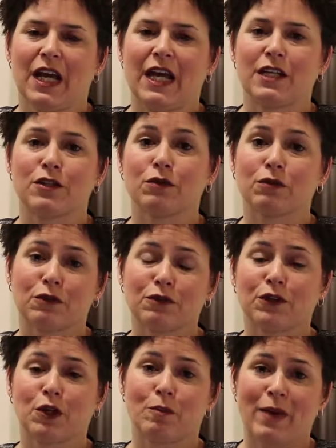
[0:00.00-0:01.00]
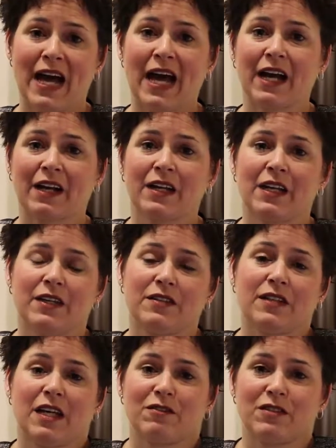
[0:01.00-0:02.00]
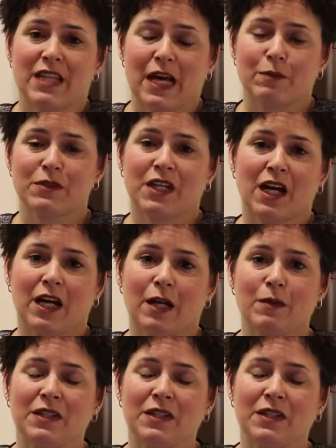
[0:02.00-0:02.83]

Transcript: and to refer back saves them time,